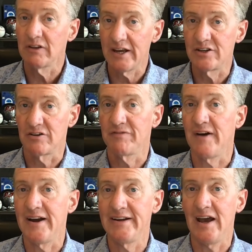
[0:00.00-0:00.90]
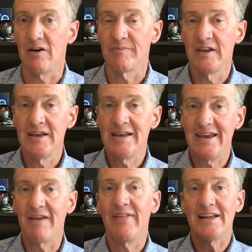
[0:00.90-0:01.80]
your lender, find out
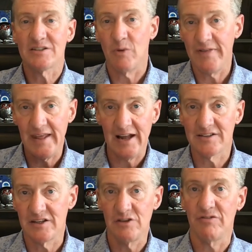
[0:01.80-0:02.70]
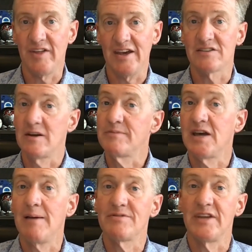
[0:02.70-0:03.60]
if that's the way they like to do things.
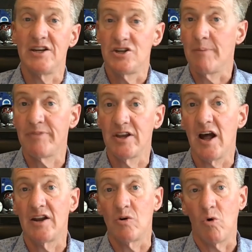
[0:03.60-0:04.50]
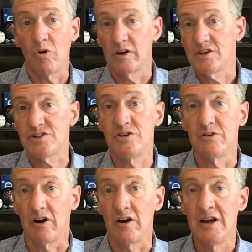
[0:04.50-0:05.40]
Sometimes they jump the gun or
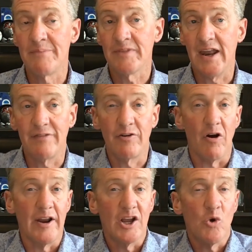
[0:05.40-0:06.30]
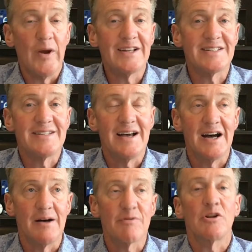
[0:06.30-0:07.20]
sooner, and if you're on a quick
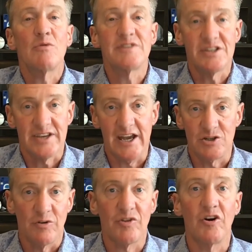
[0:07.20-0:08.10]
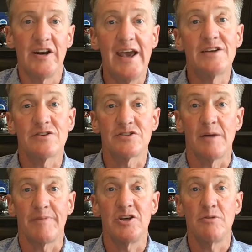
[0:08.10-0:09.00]
closing schedule, 30 days or
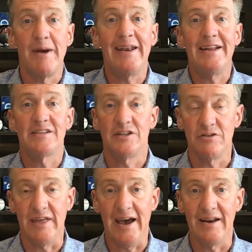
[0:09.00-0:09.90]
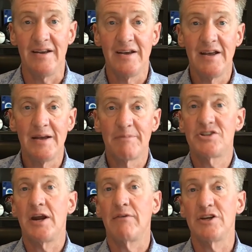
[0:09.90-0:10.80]
something, you may need to do that.
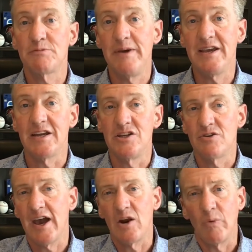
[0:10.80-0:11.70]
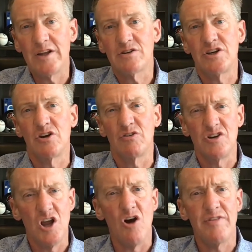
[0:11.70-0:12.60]
But generally speaking, you kind of wait till you
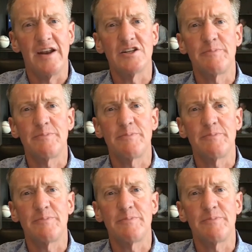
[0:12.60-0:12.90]
know that